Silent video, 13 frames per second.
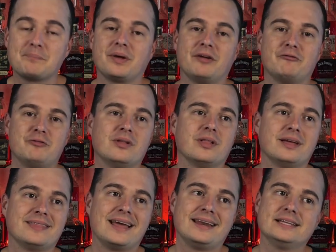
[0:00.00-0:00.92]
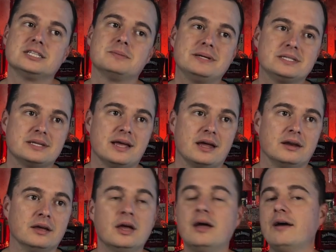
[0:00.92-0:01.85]
but I feel like that needs to be
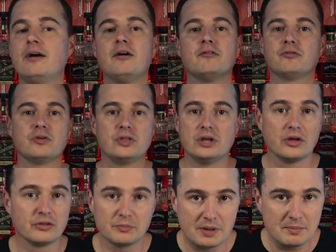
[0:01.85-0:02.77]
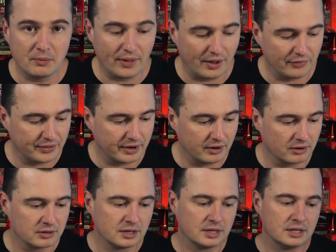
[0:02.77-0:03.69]
said for the other people out there.